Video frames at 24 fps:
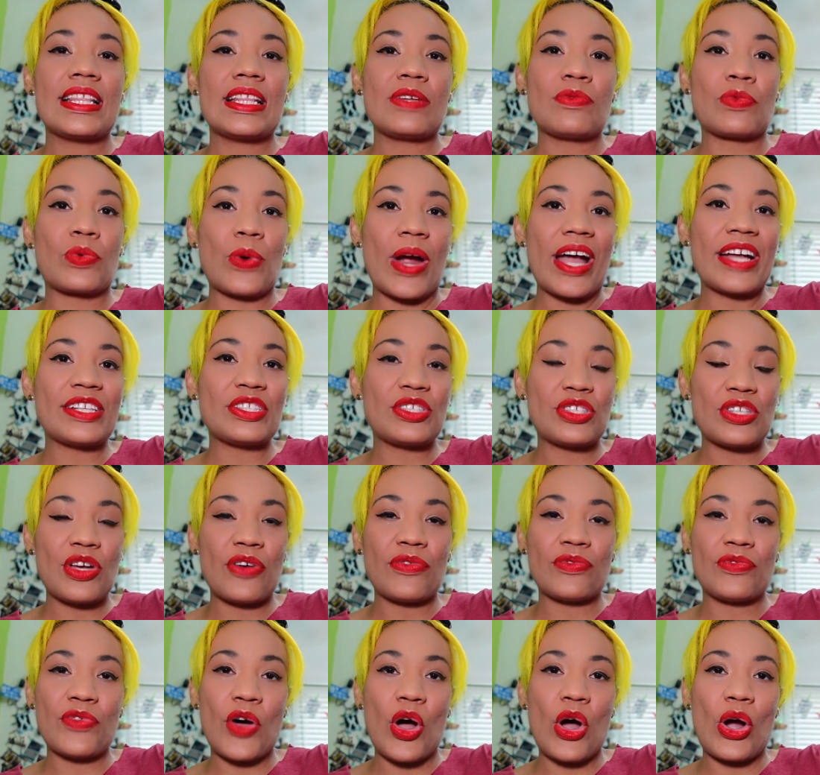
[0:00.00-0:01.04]
read so
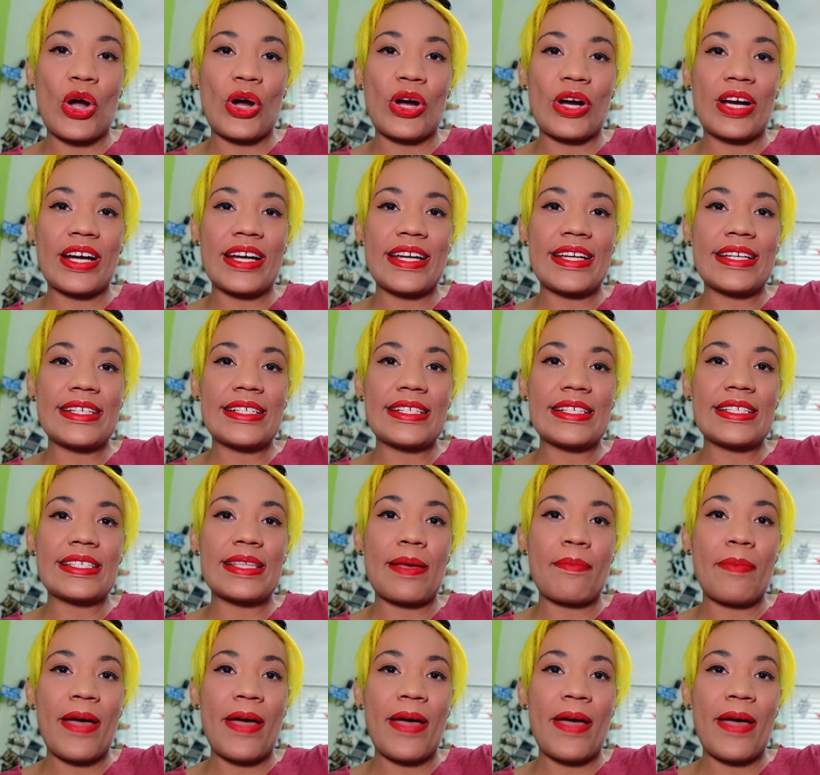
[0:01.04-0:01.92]
far is